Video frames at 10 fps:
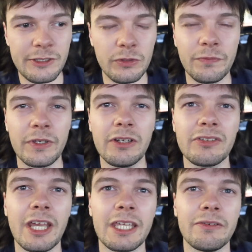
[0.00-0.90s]
It just
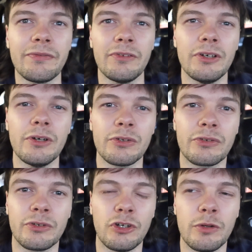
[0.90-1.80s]
feels like it flows
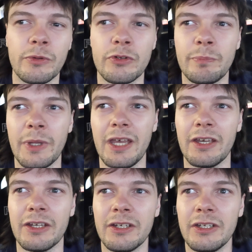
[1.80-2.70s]
so much
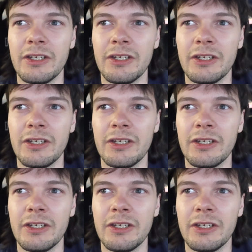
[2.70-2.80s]
better.